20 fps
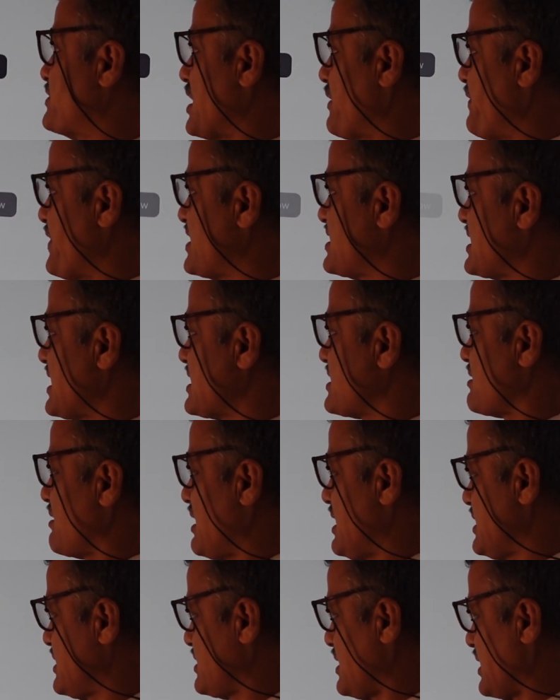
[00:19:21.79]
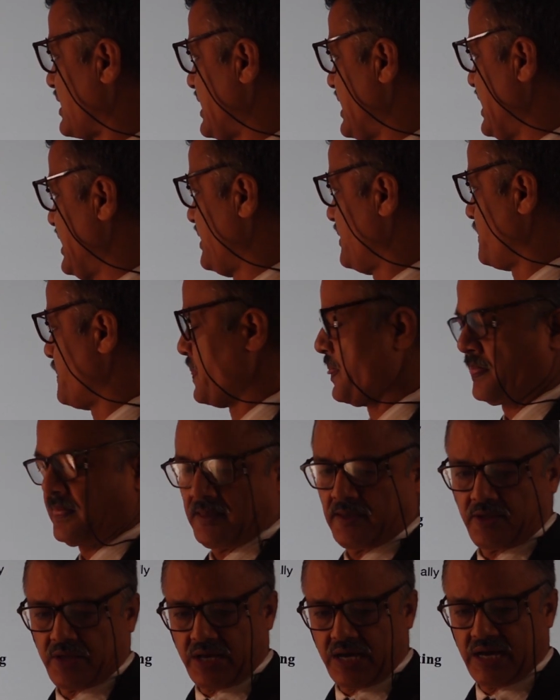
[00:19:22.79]
suffixes, right? Again,
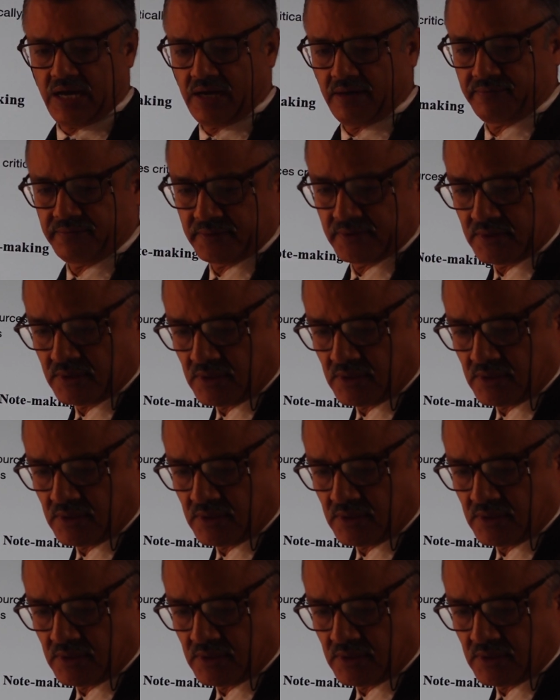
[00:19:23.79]
you have,